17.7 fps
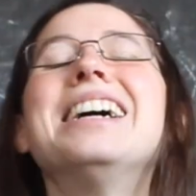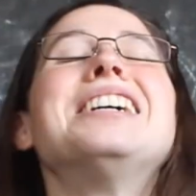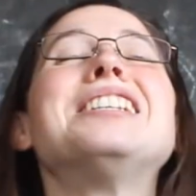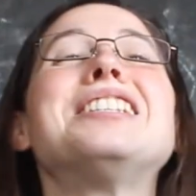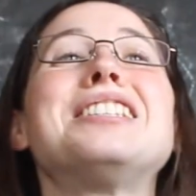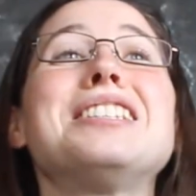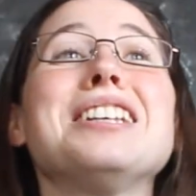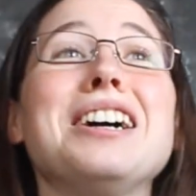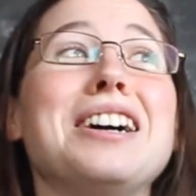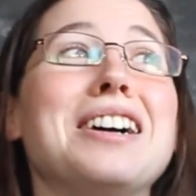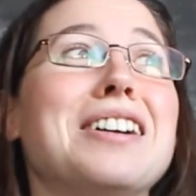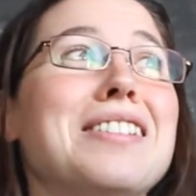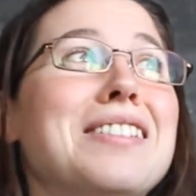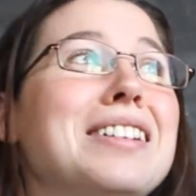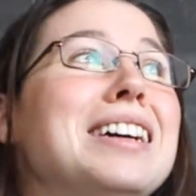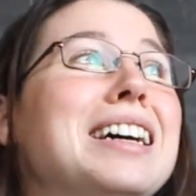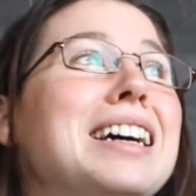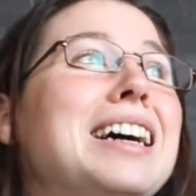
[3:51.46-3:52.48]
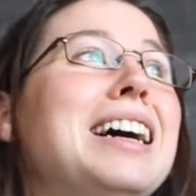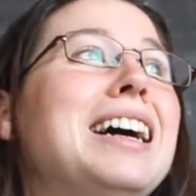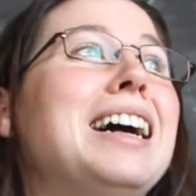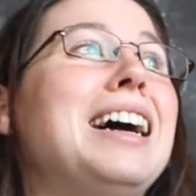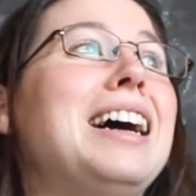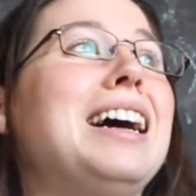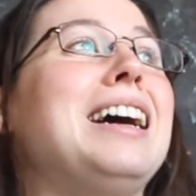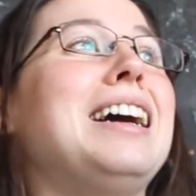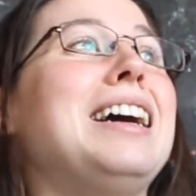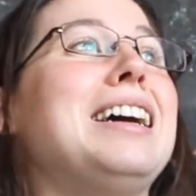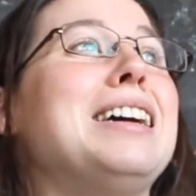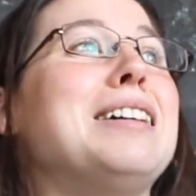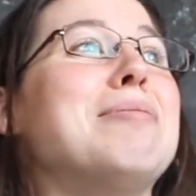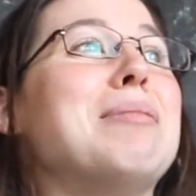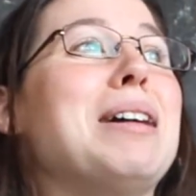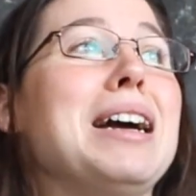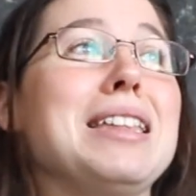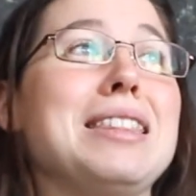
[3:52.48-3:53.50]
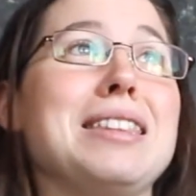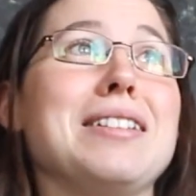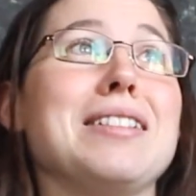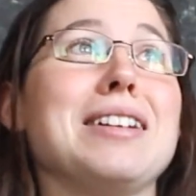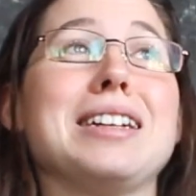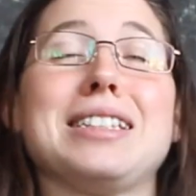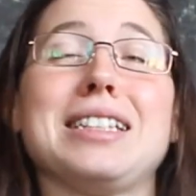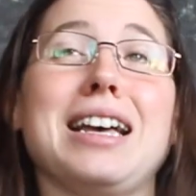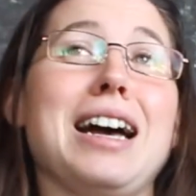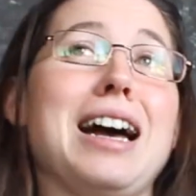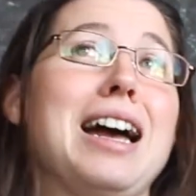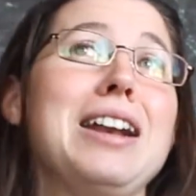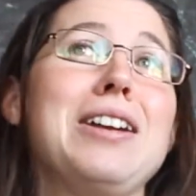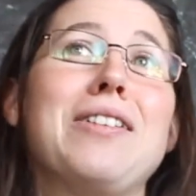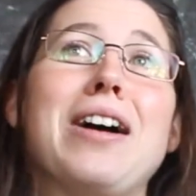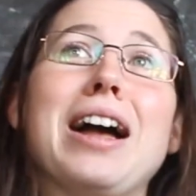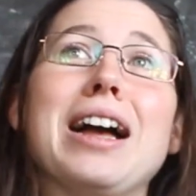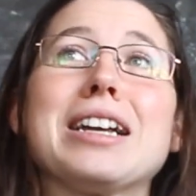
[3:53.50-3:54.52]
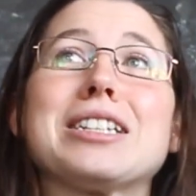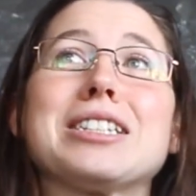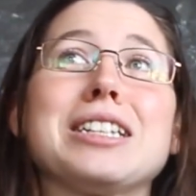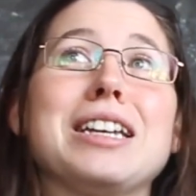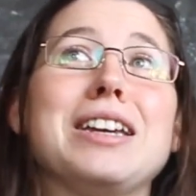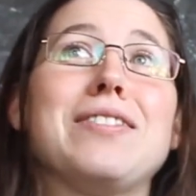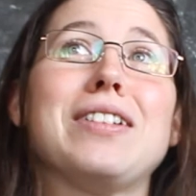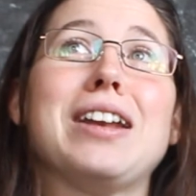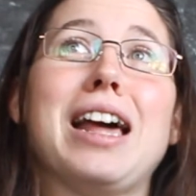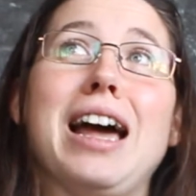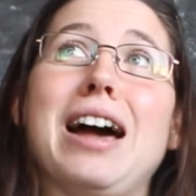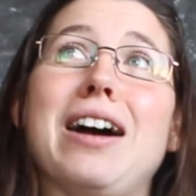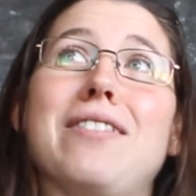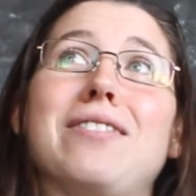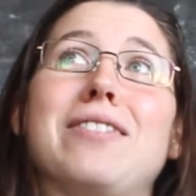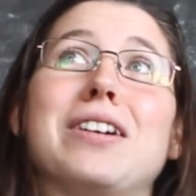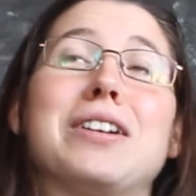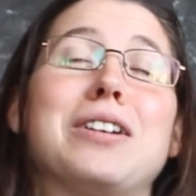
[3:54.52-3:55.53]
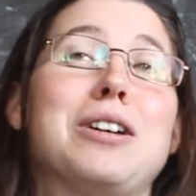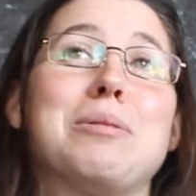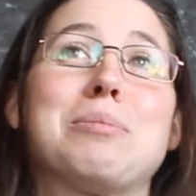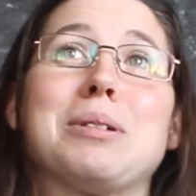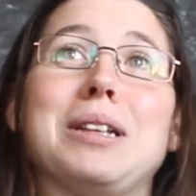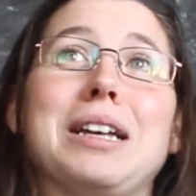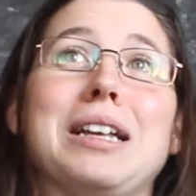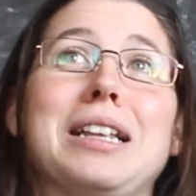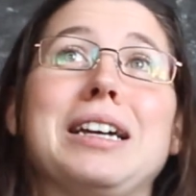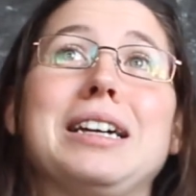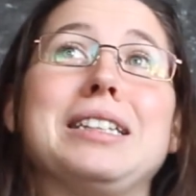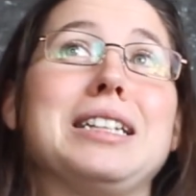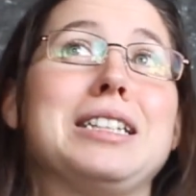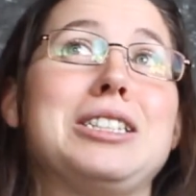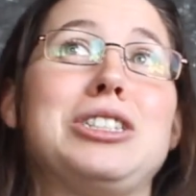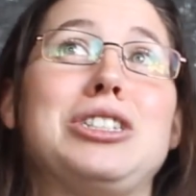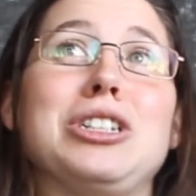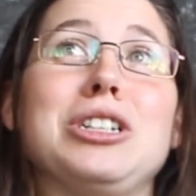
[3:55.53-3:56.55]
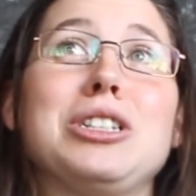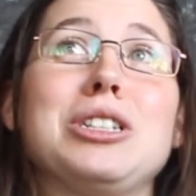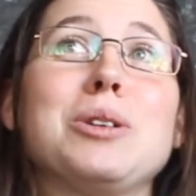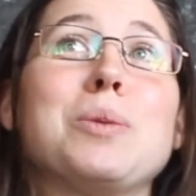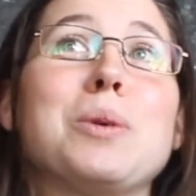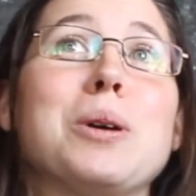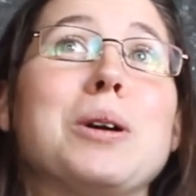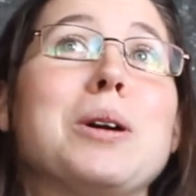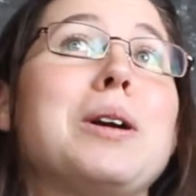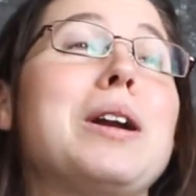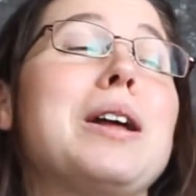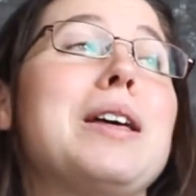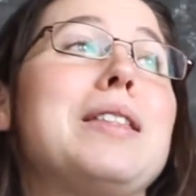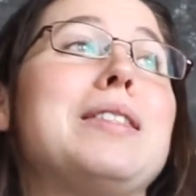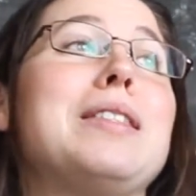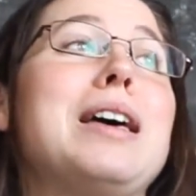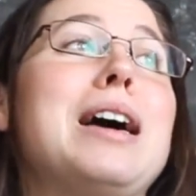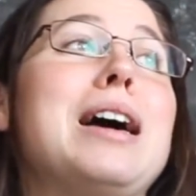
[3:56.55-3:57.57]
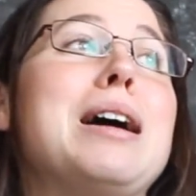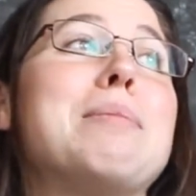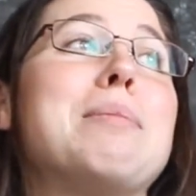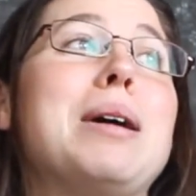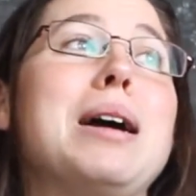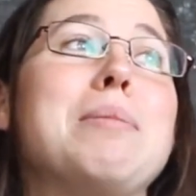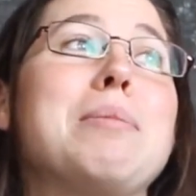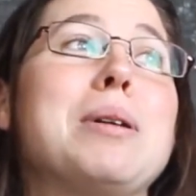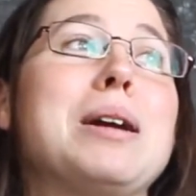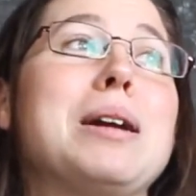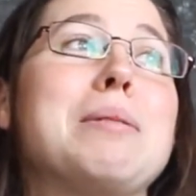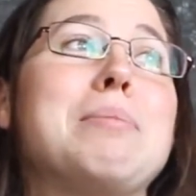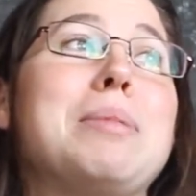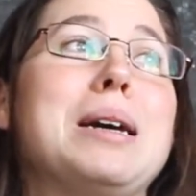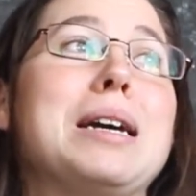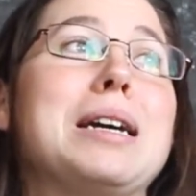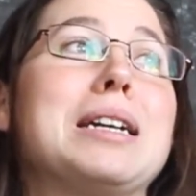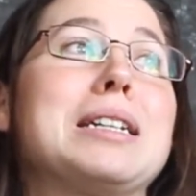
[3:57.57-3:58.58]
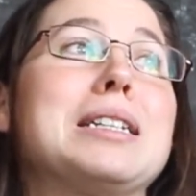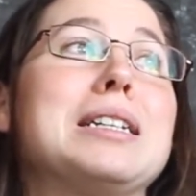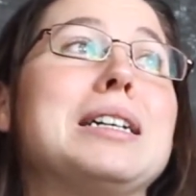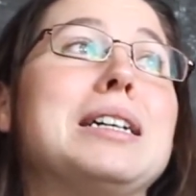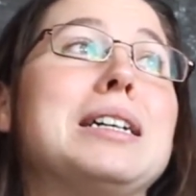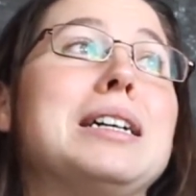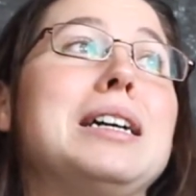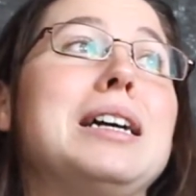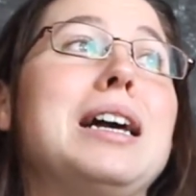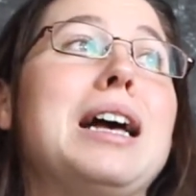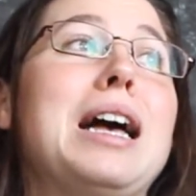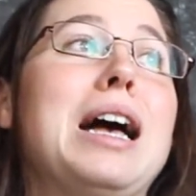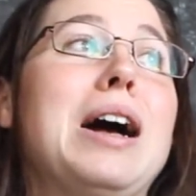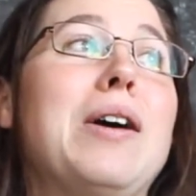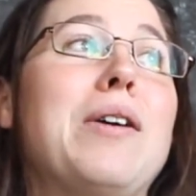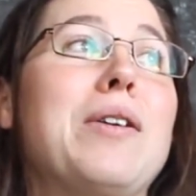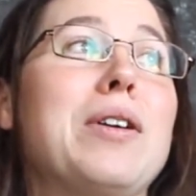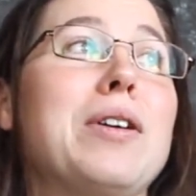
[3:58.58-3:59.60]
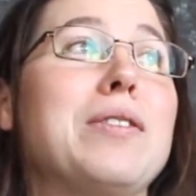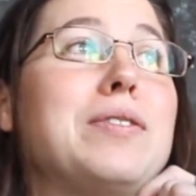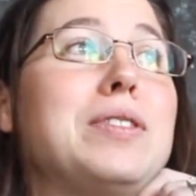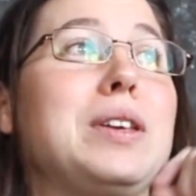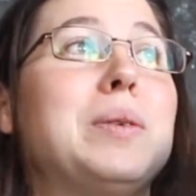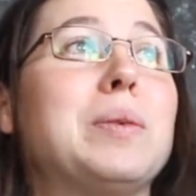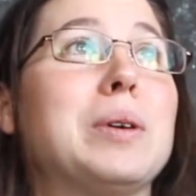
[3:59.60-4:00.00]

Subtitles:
So, my theory is that I don't actually even have coprolalia. That's just a word that my brain picked out of the